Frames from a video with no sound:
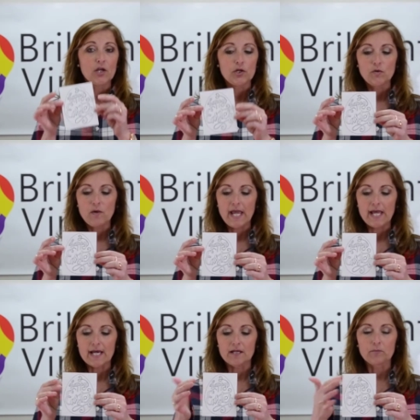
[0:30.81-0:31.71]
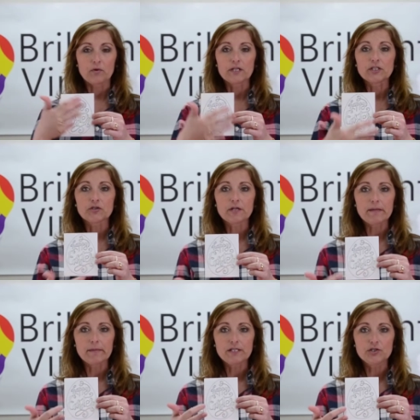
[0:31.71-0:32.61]
you can print your
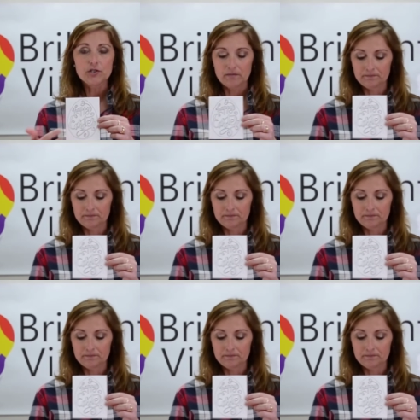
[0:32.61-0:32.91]
image,